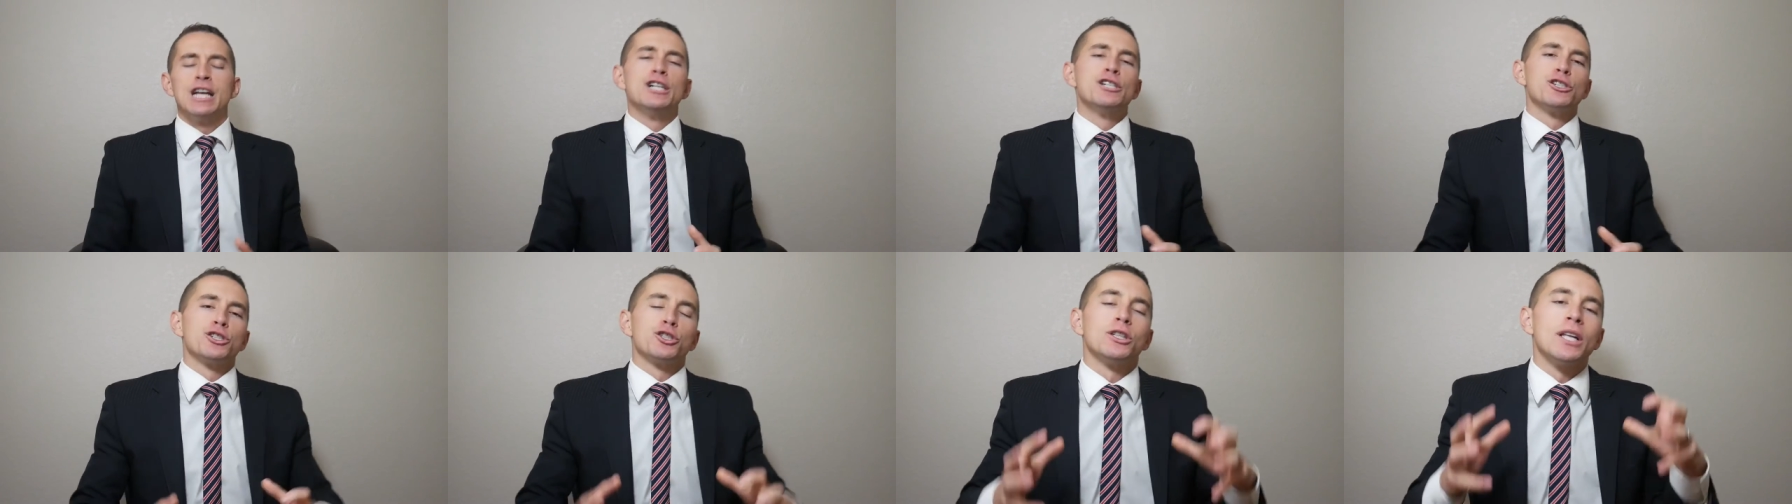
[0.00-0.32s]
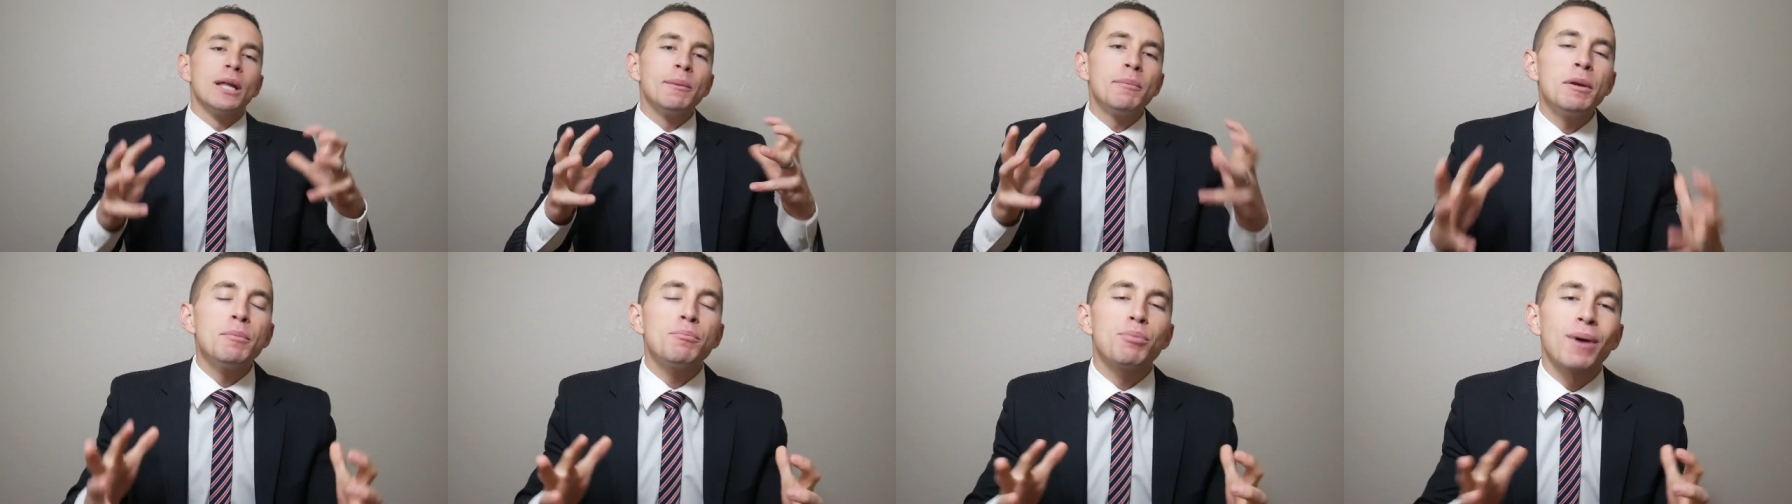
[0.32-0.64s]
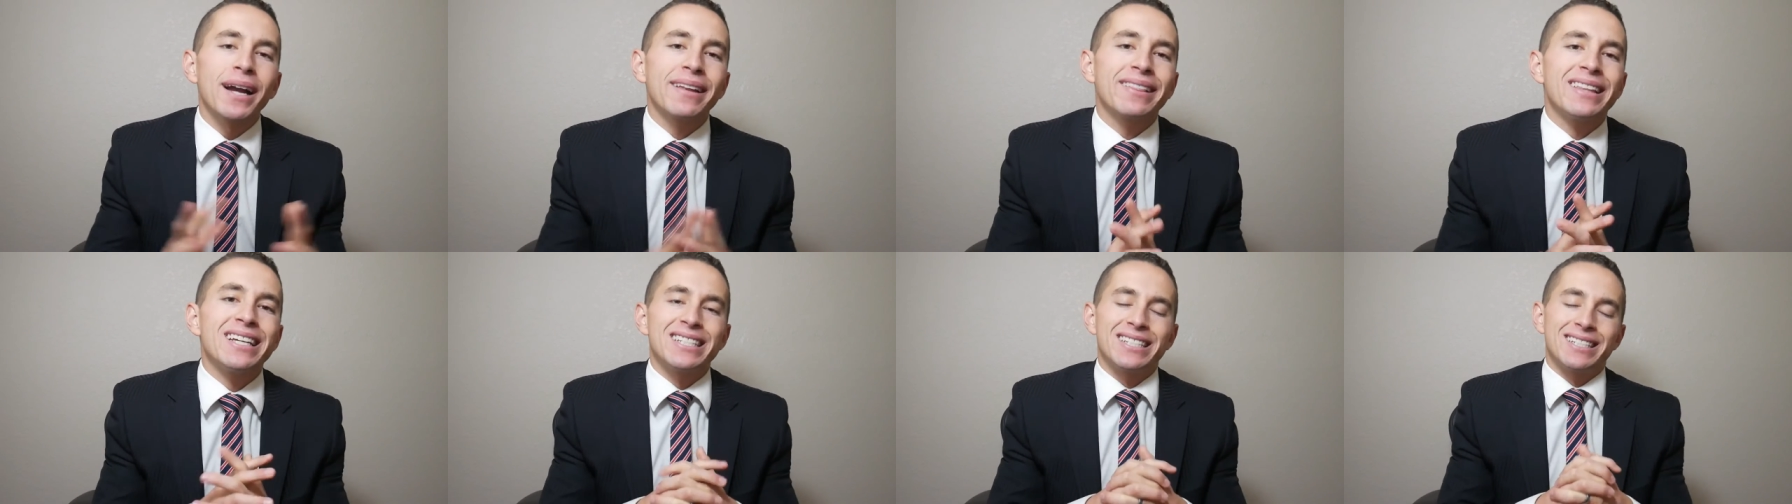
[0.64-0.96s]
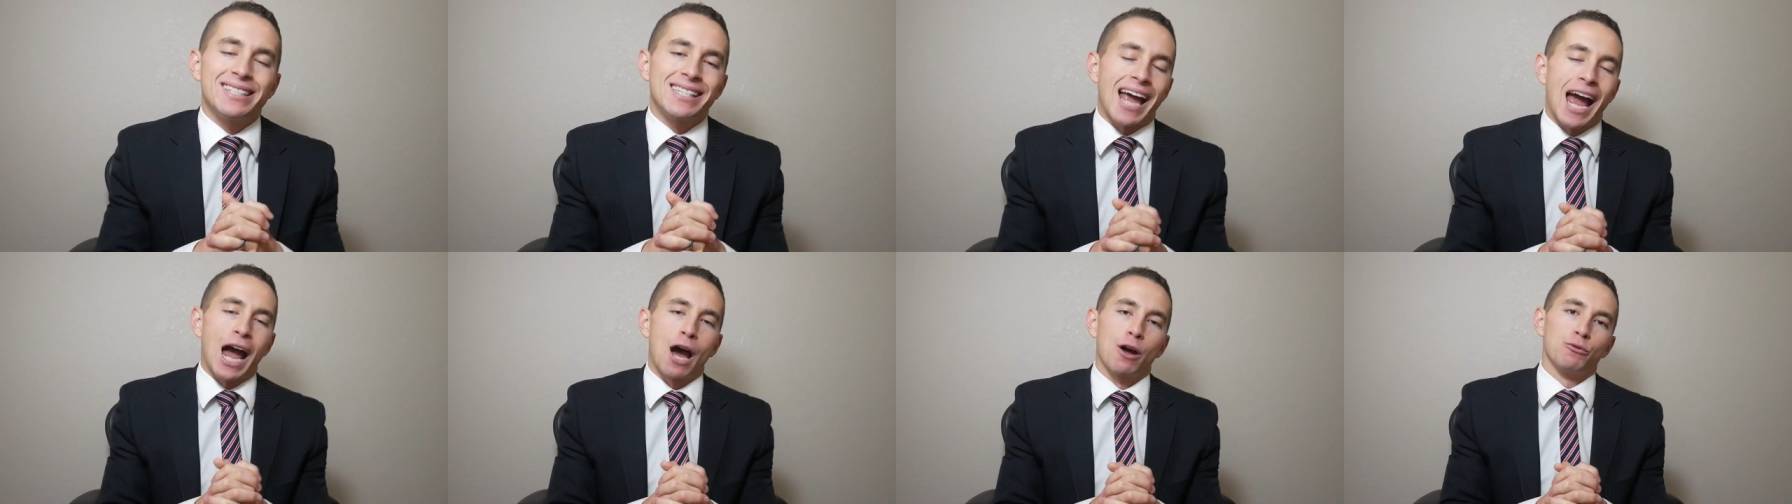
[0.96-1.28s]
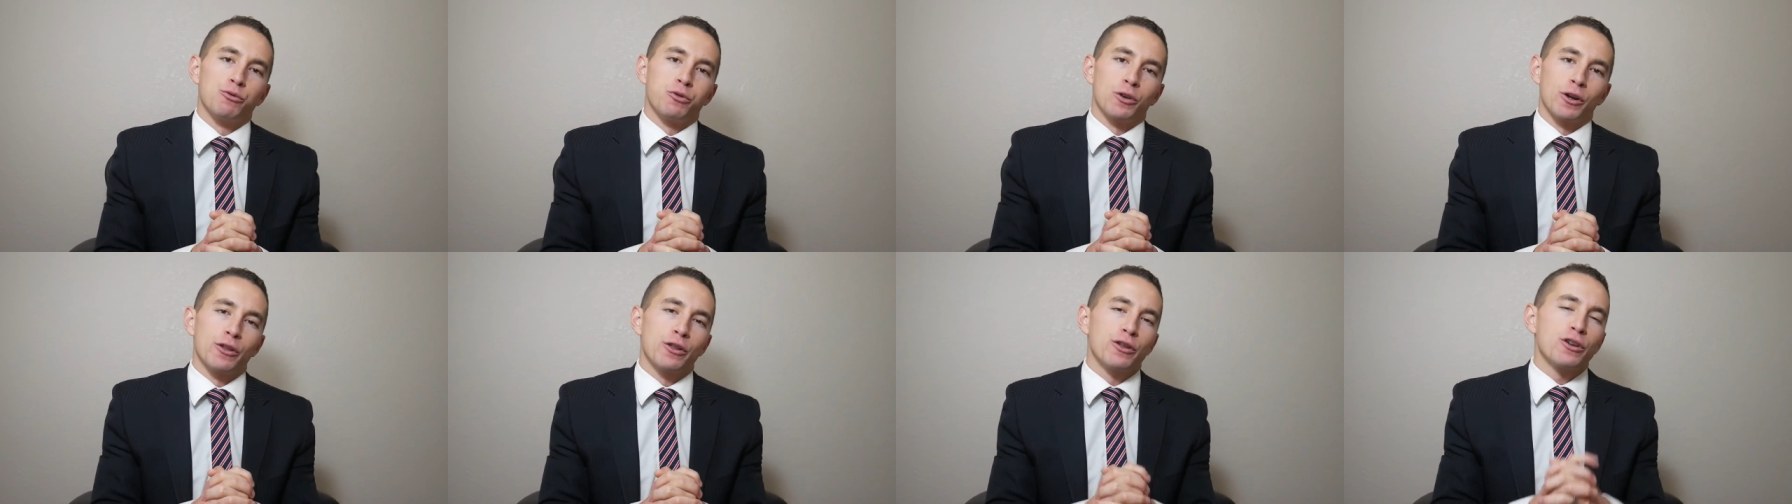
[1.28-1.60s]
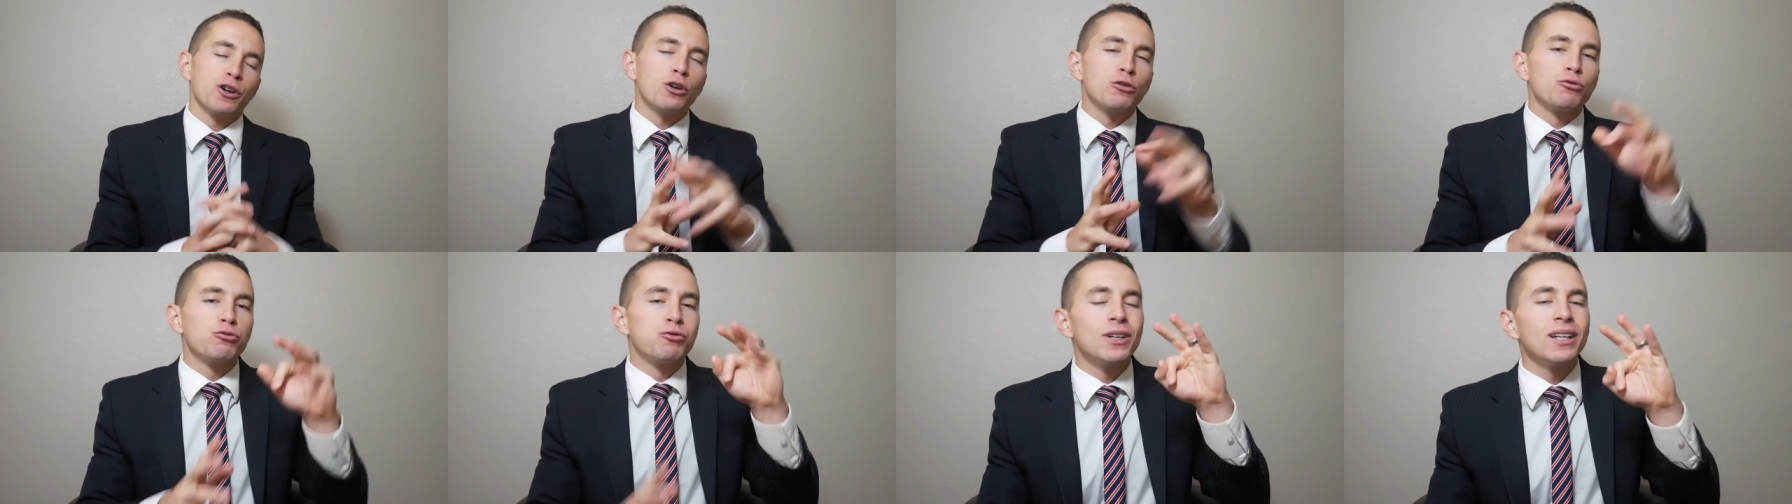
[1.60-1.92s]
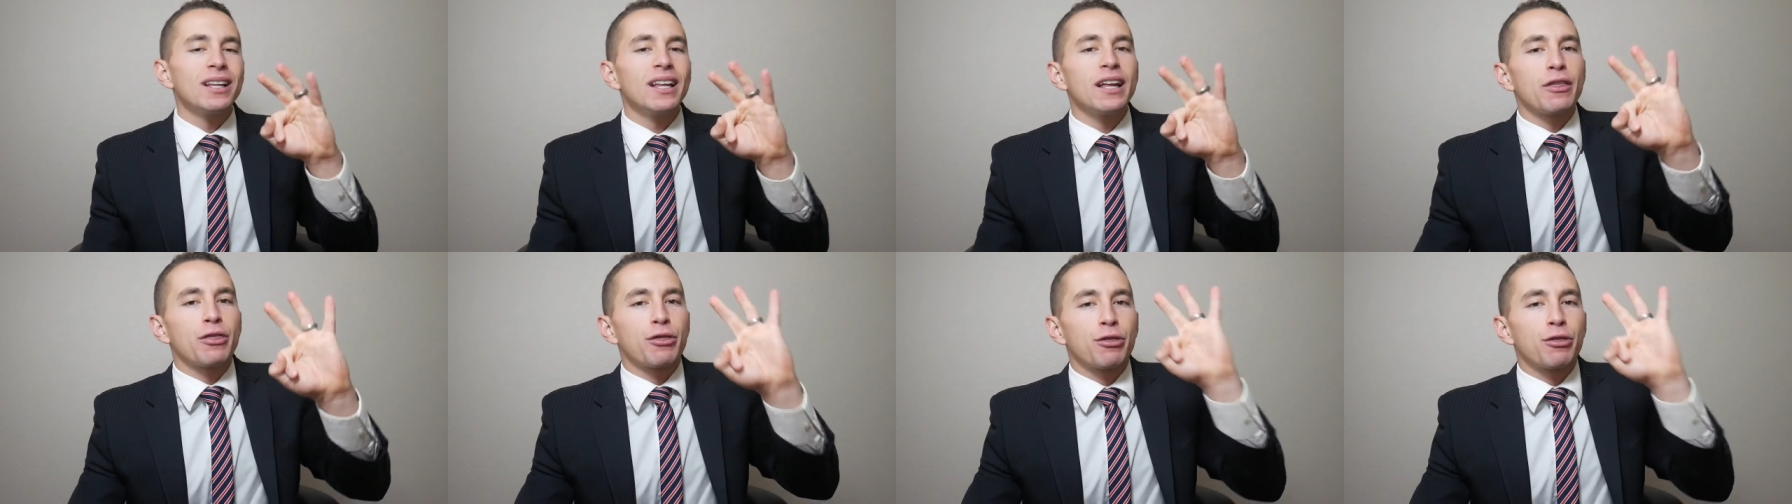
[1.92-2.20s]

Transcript: So let me break this down for you. There are really